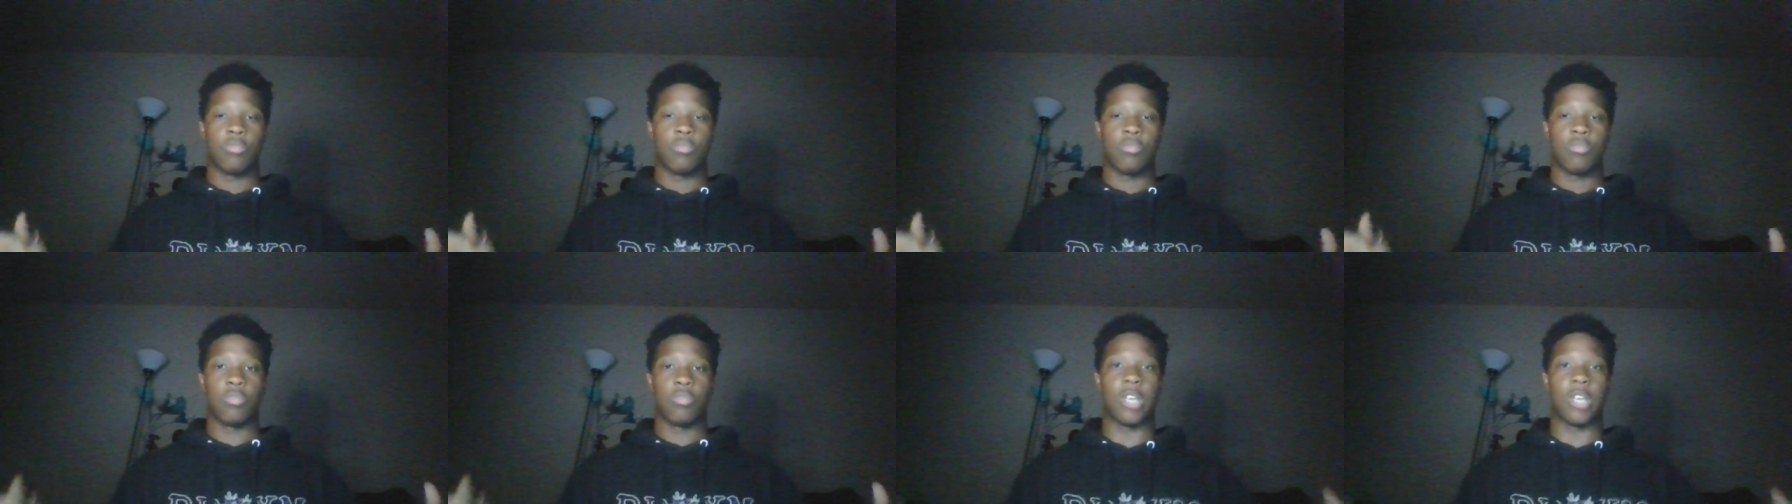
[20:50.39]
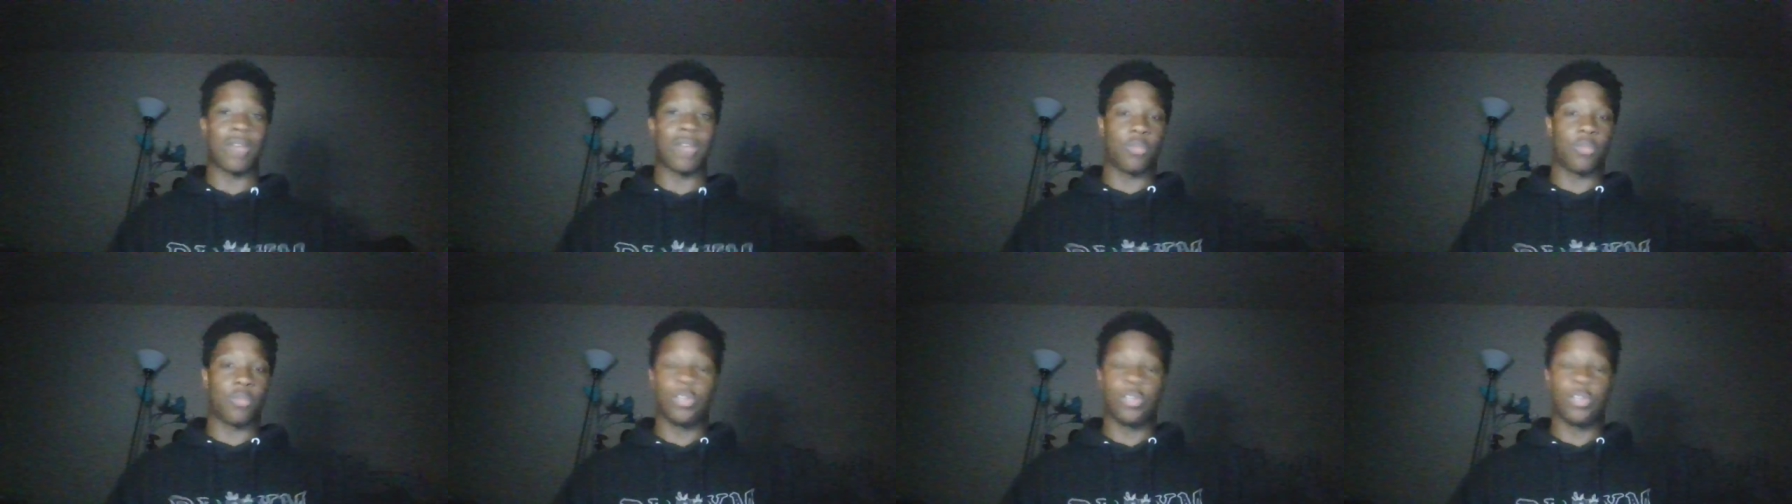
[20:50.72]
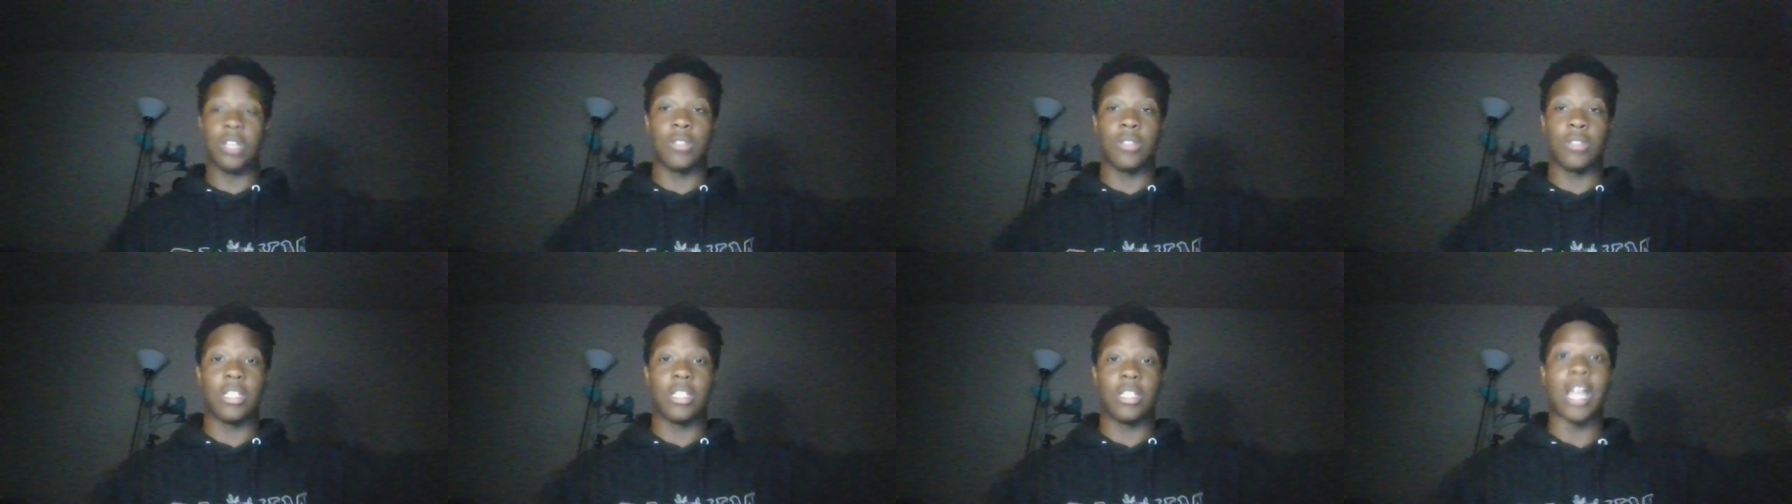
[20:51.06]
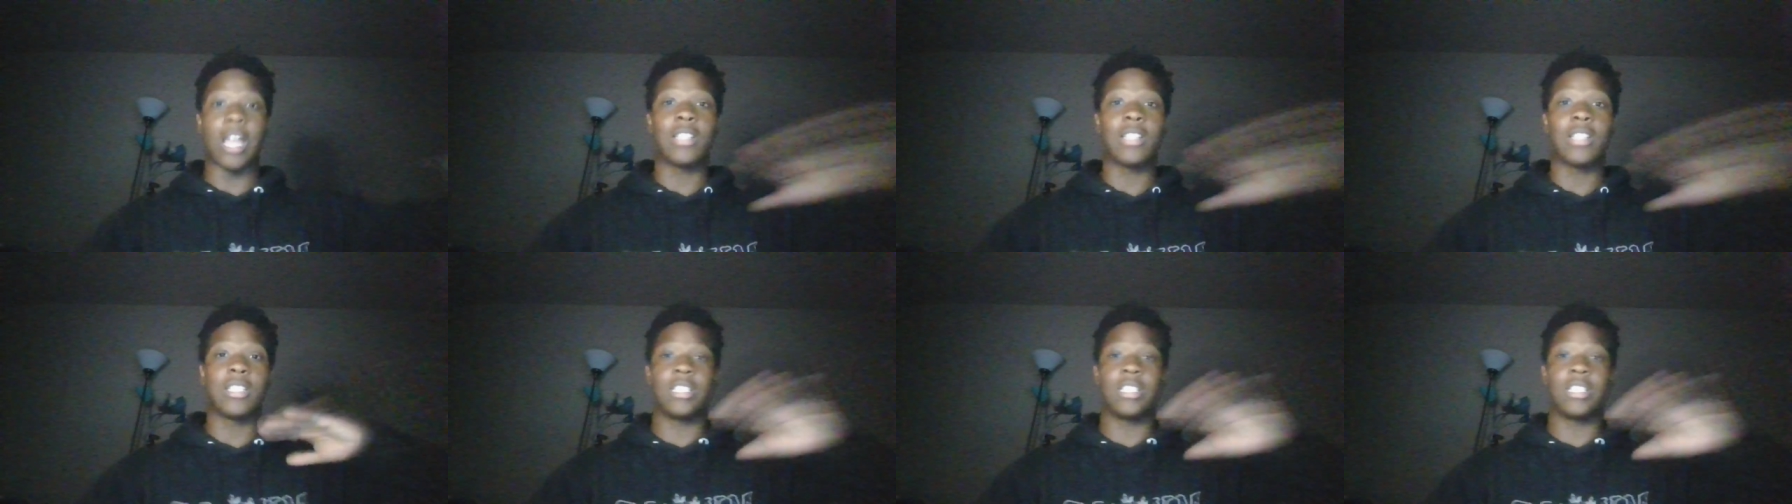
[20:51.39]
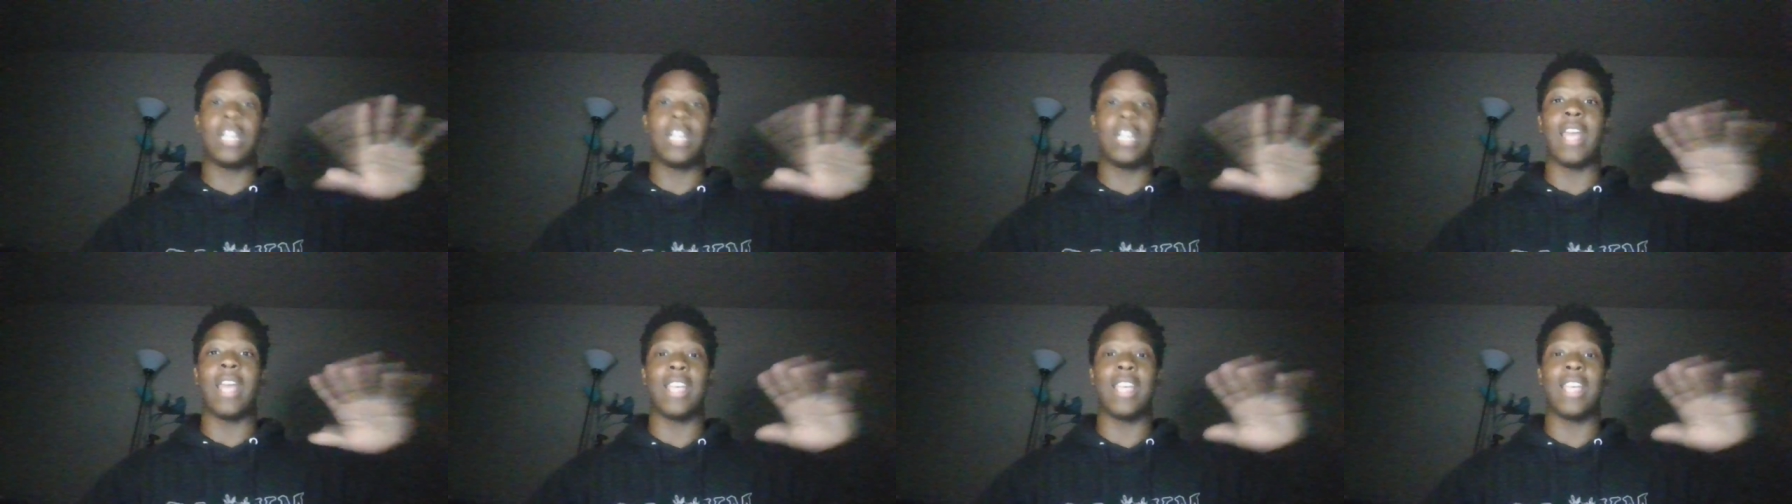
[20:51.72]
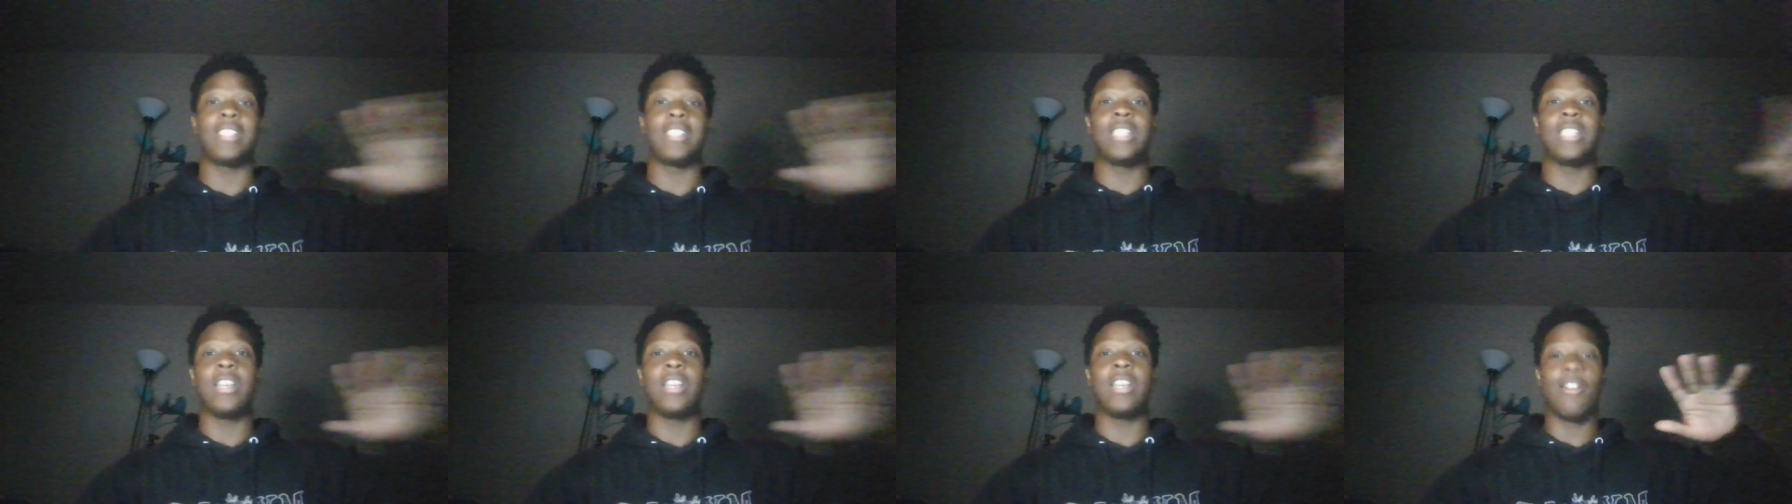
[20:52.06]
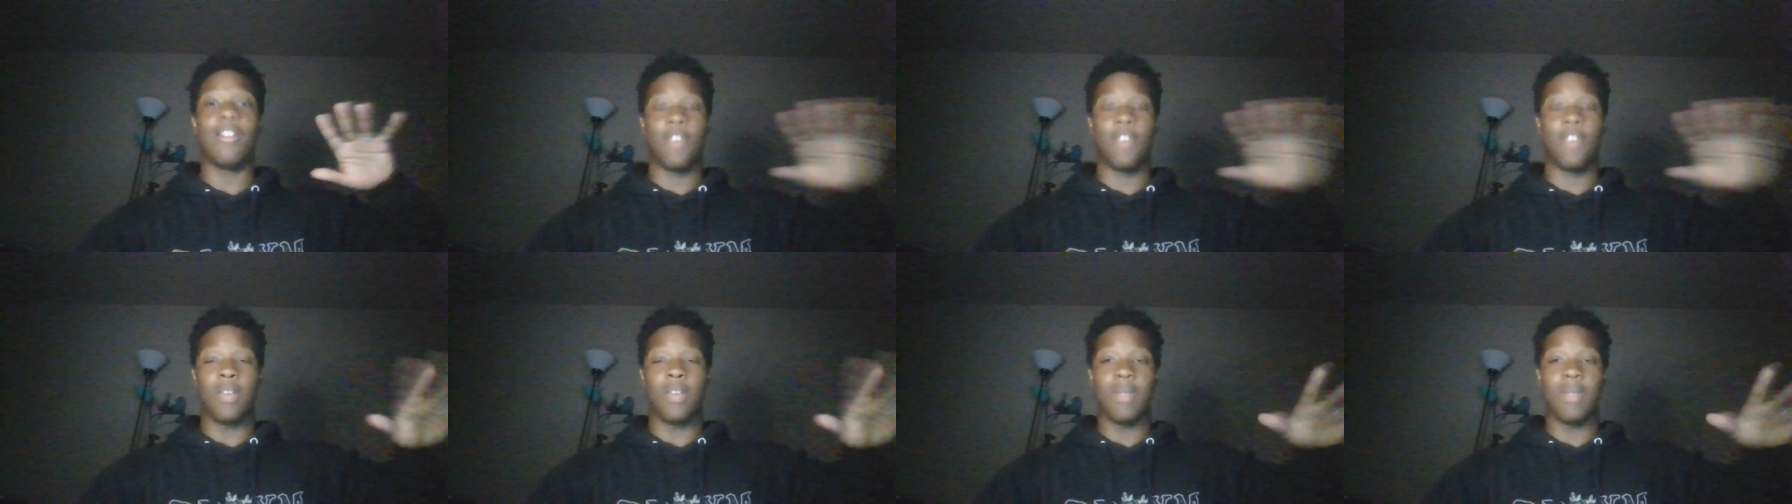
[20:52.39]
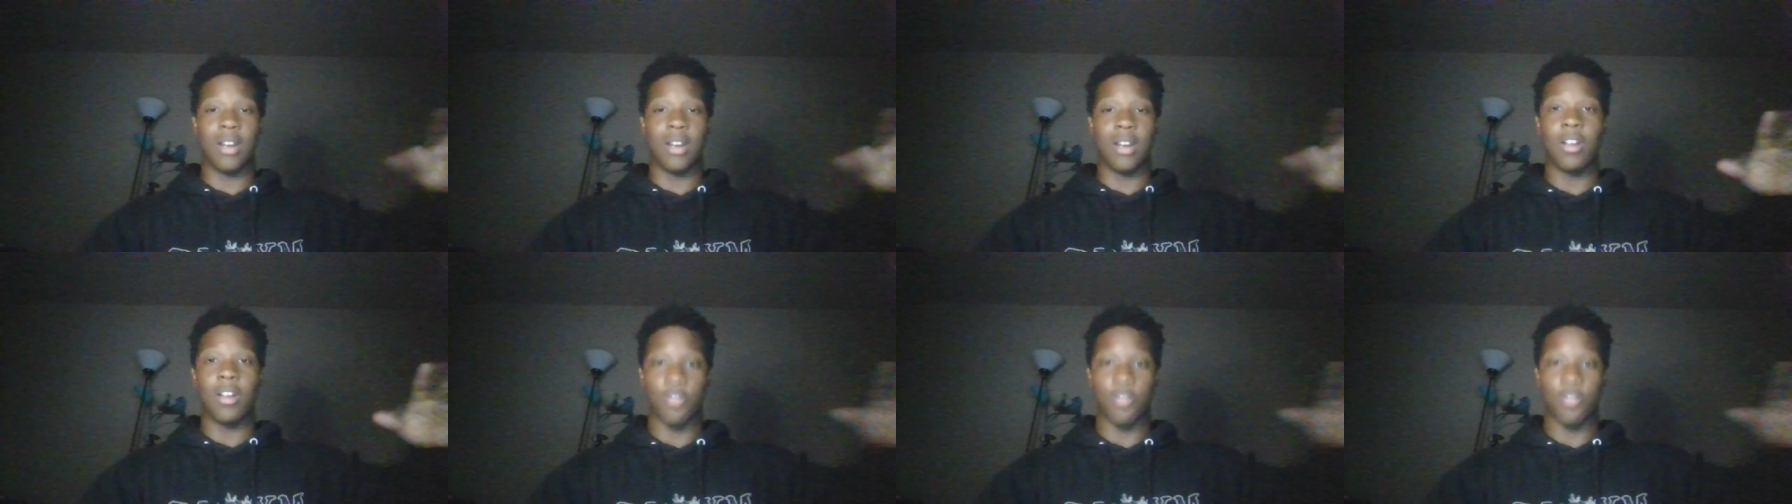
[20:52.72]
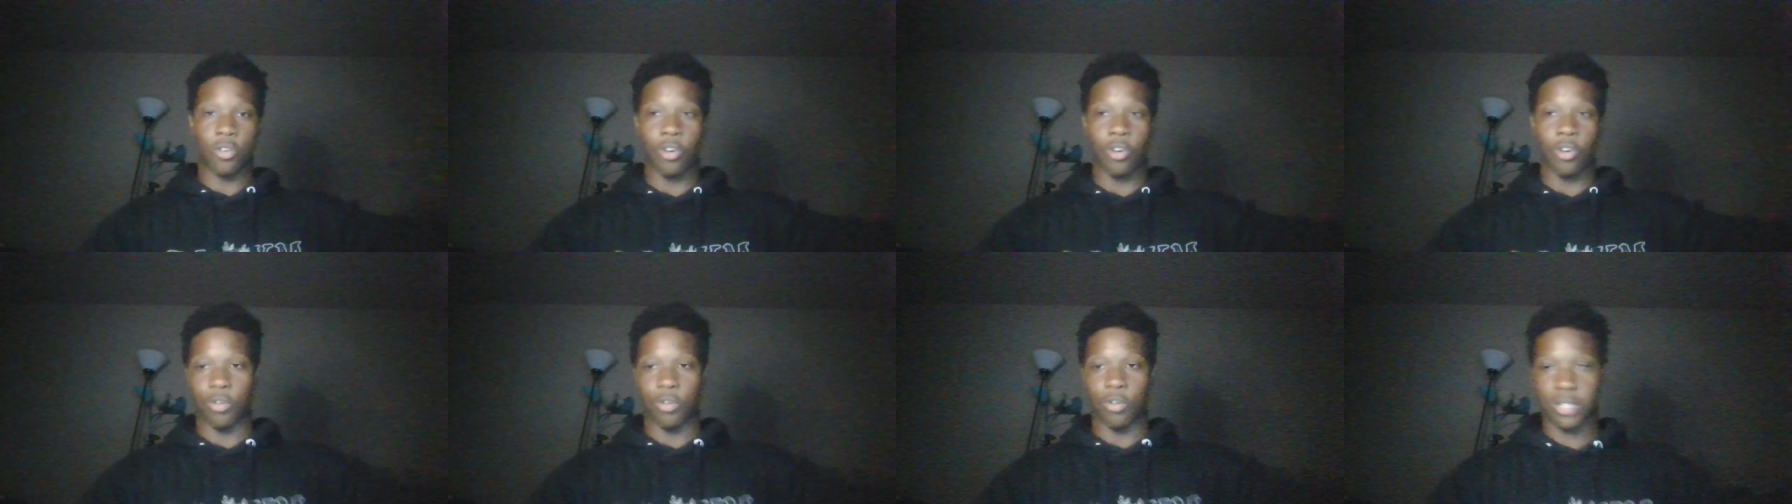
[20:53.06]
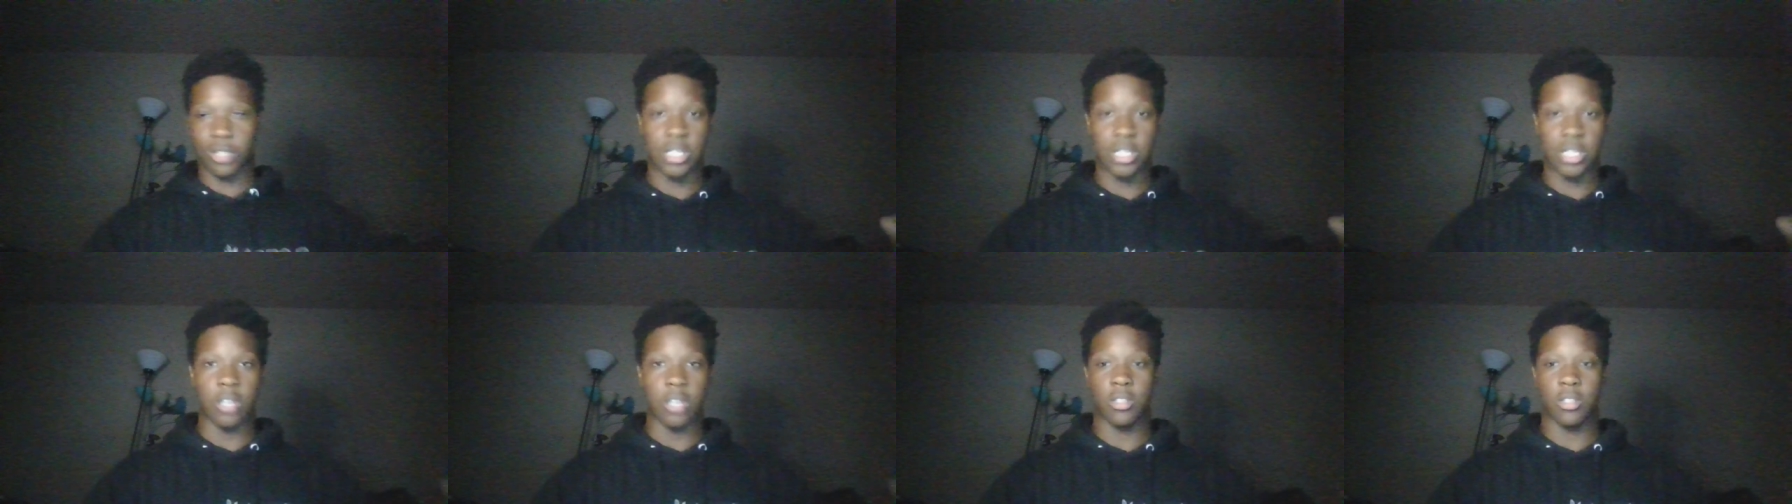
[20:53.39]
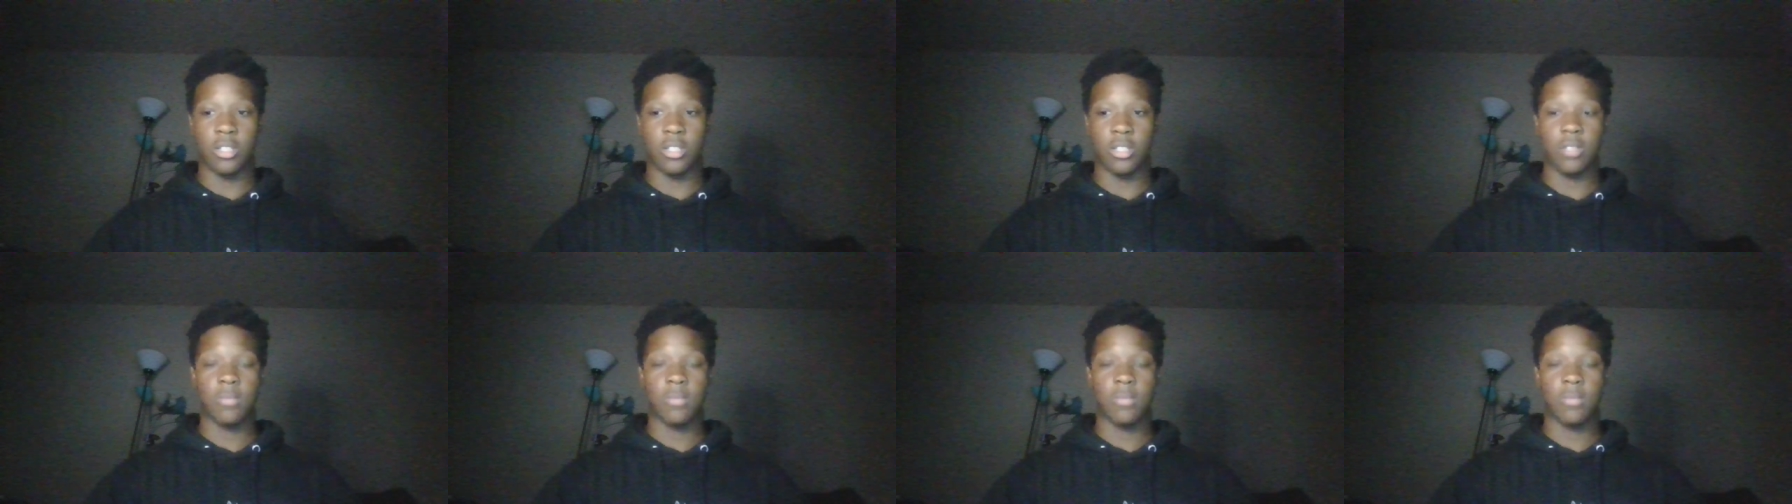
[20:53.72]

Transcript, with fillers: We have we yet to seen a scene of him and another girl since.